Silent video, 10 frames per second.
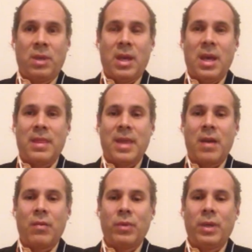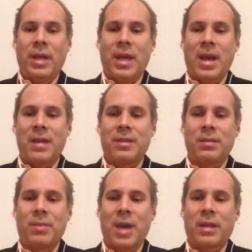And that really has
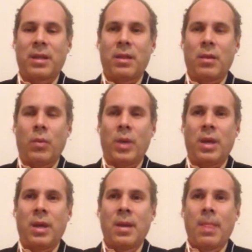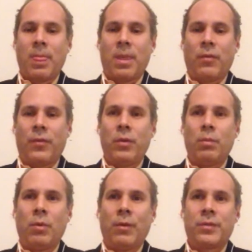impacted the way the
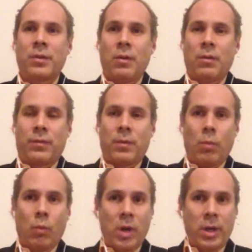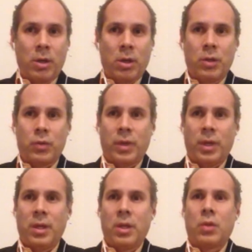food moves from one
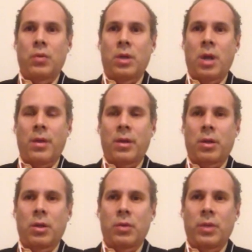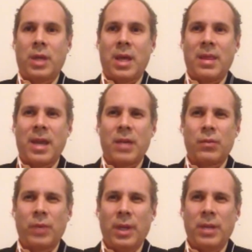country to another country. And that
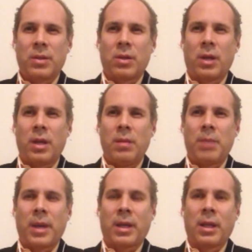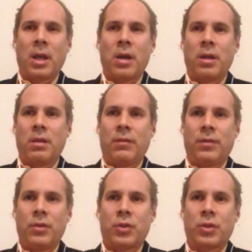really is going to impact a lot in the
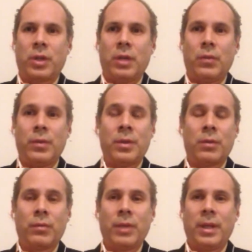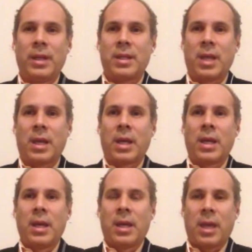future if we don't really take
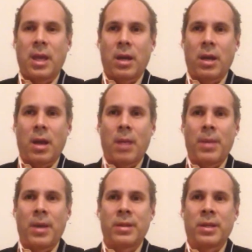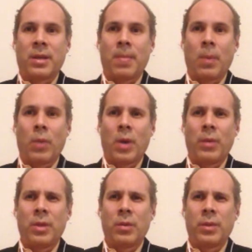care about um, what
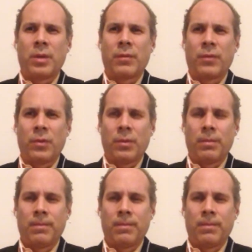we do with our food.